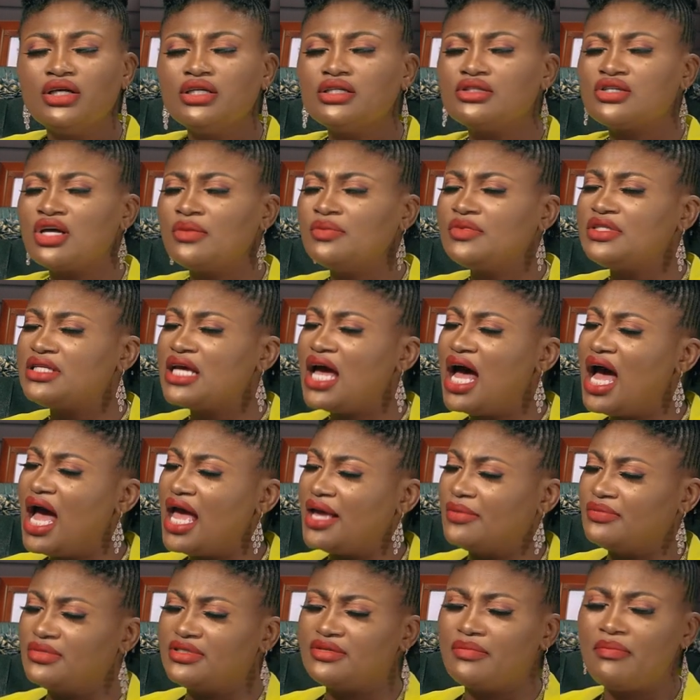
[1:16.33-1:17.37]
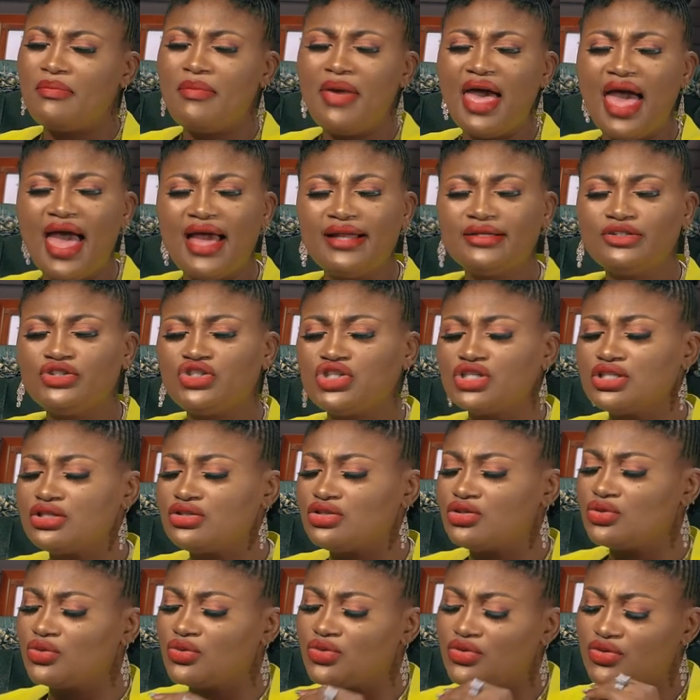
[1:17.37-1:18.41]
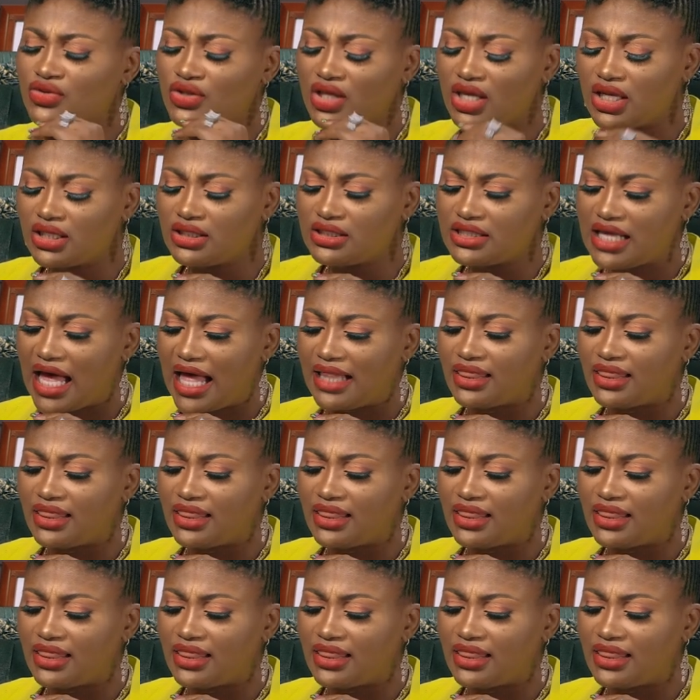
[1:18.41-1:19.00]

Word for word: Sometimes men just do things